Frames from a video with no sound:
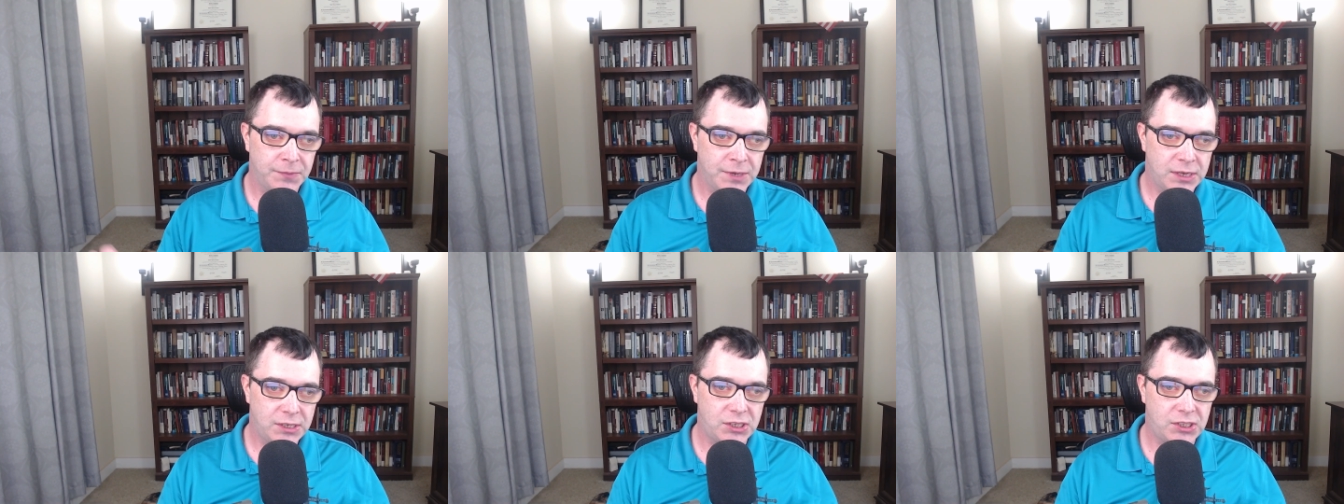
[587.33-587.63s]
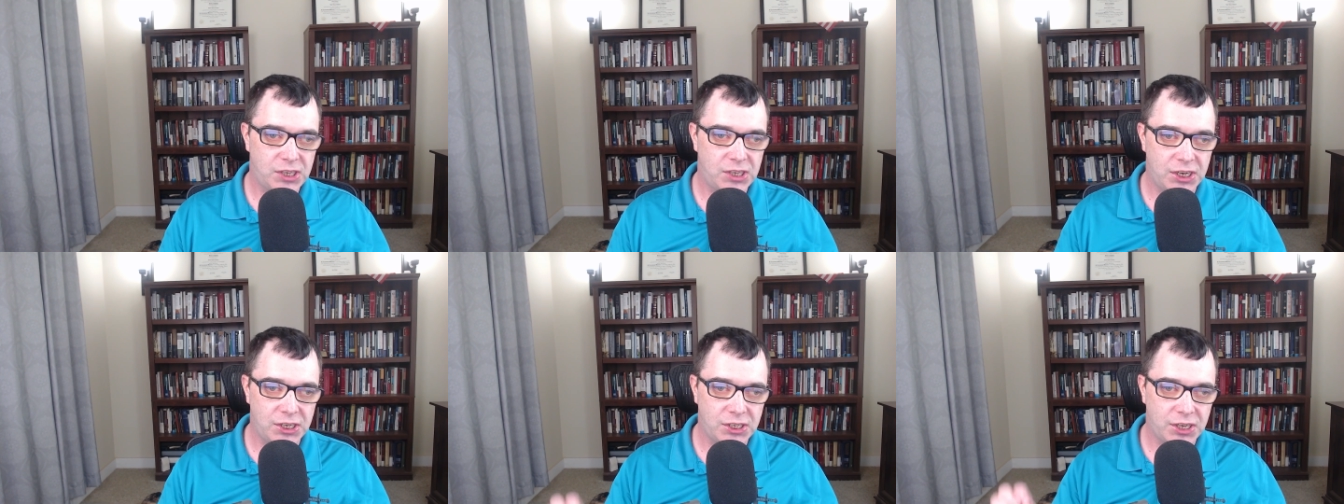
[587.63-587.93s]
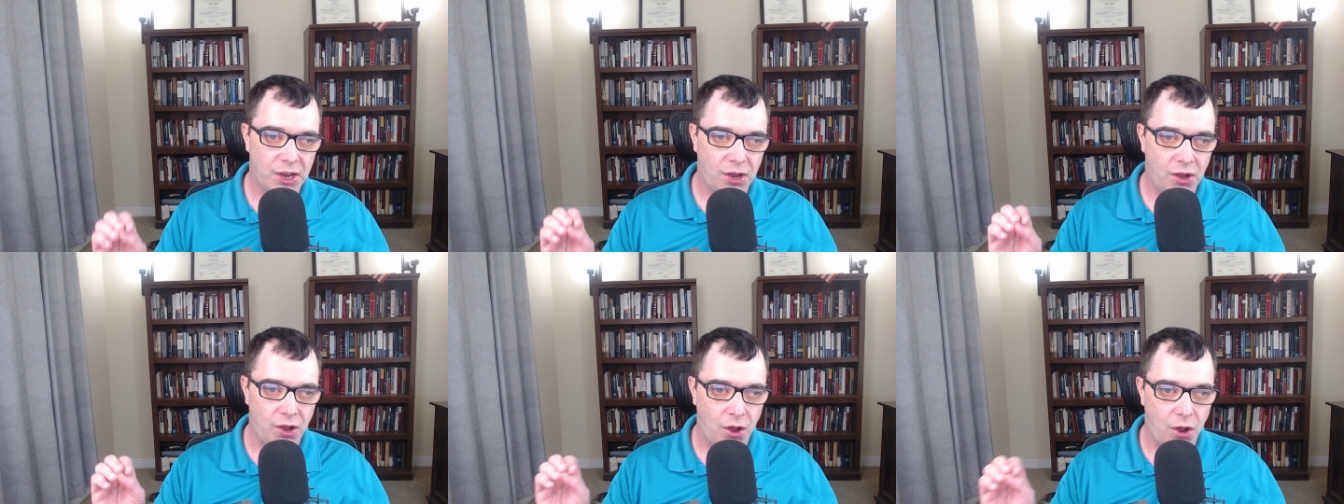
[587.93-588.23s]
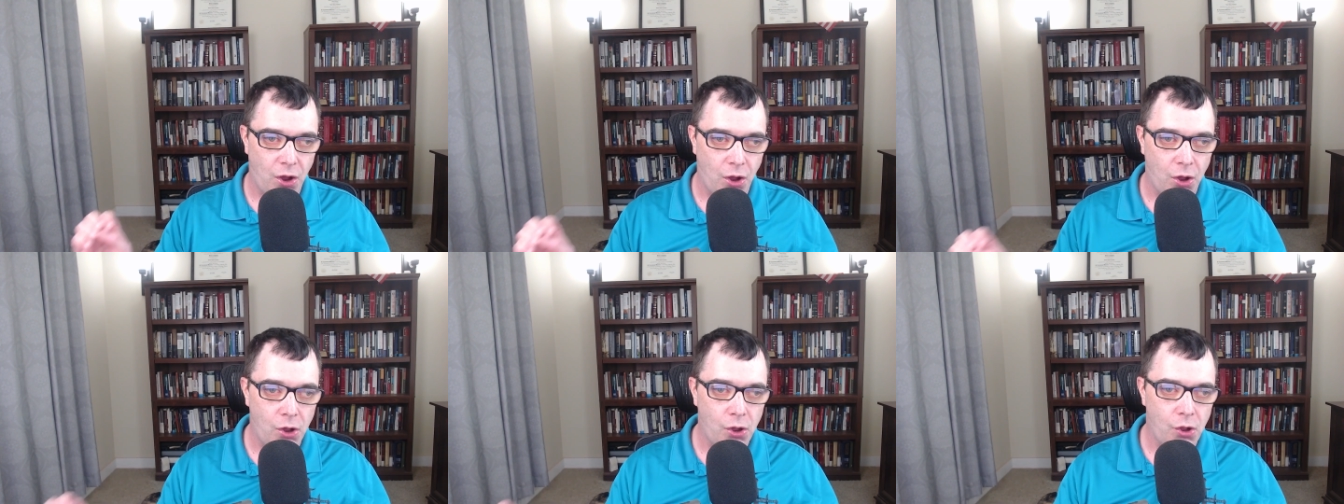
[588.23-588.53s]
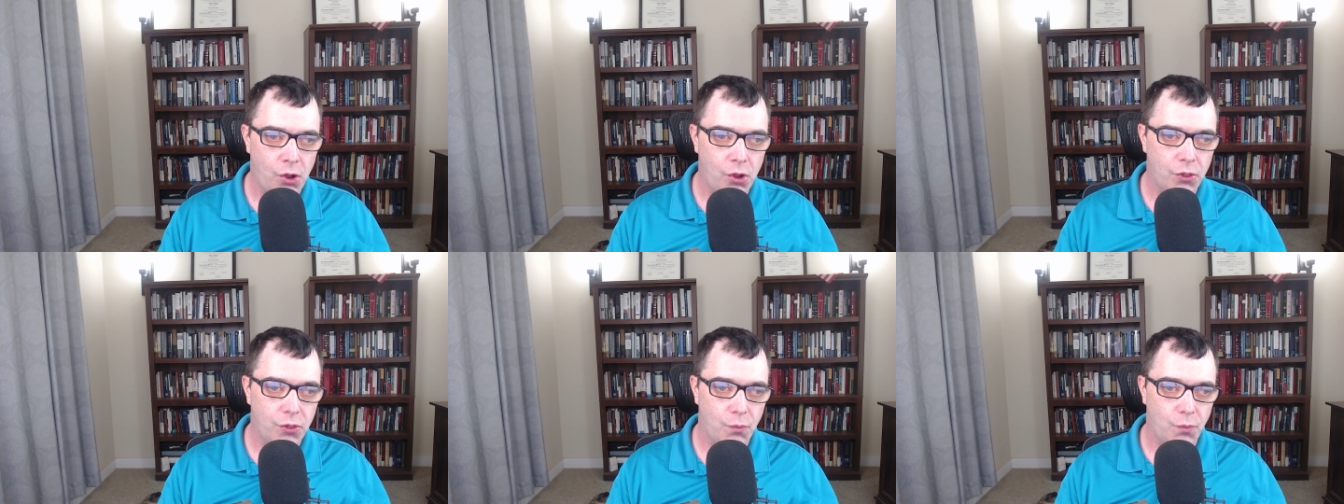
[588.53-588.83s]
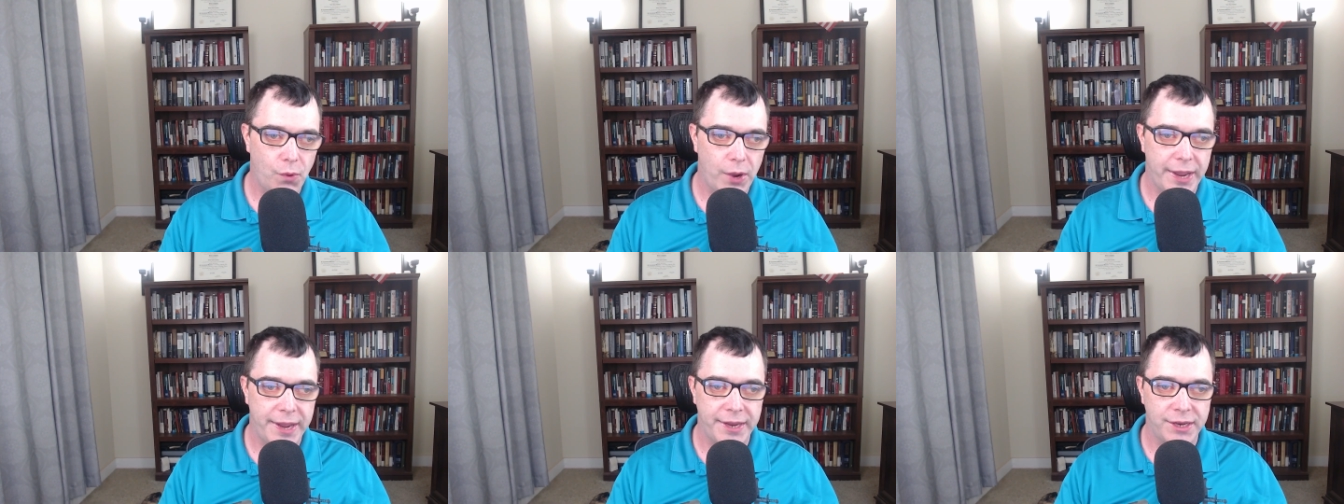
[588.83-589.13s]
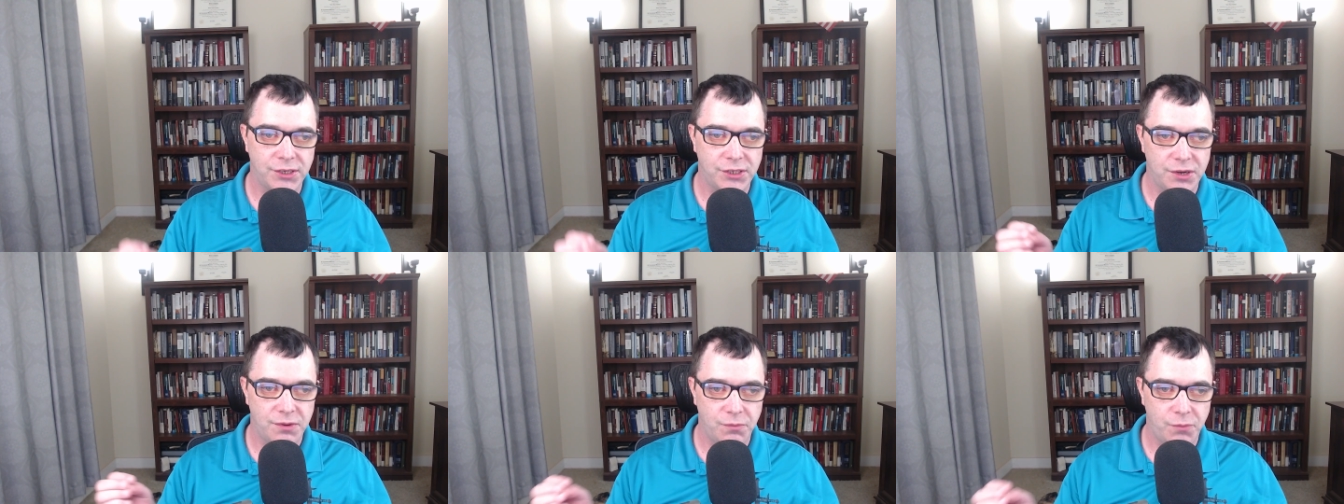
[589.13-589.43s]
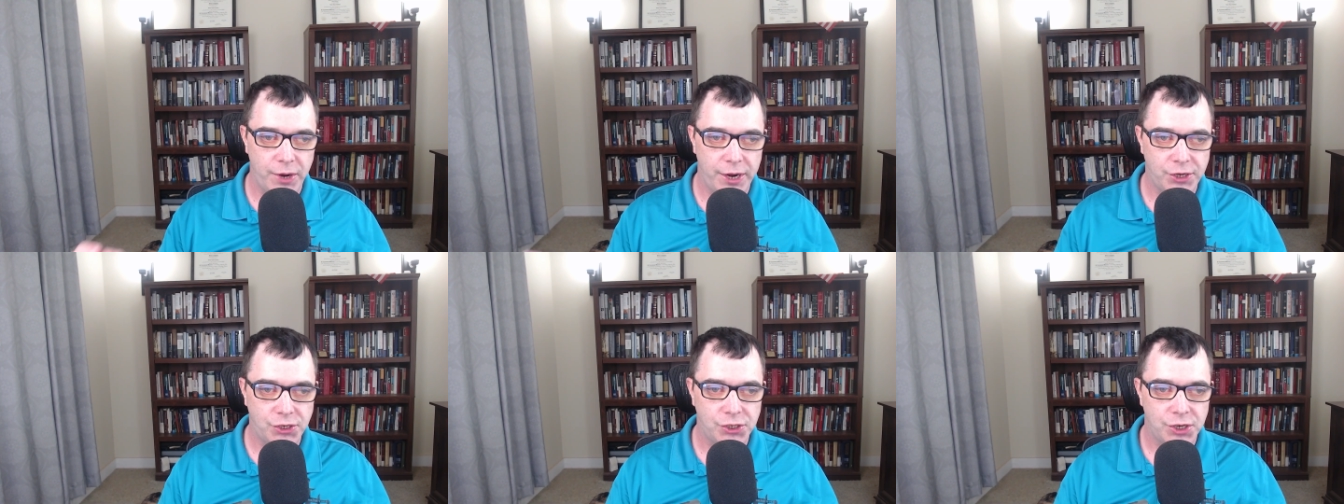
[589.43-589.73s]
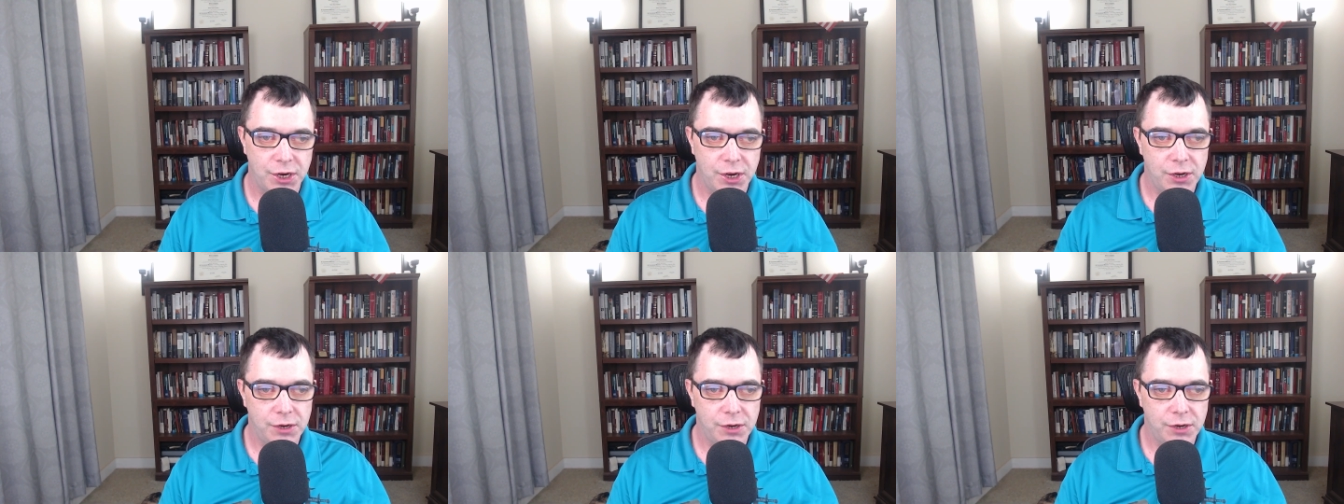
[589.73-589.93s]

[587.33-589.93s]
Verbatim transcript: to detail all the ways in which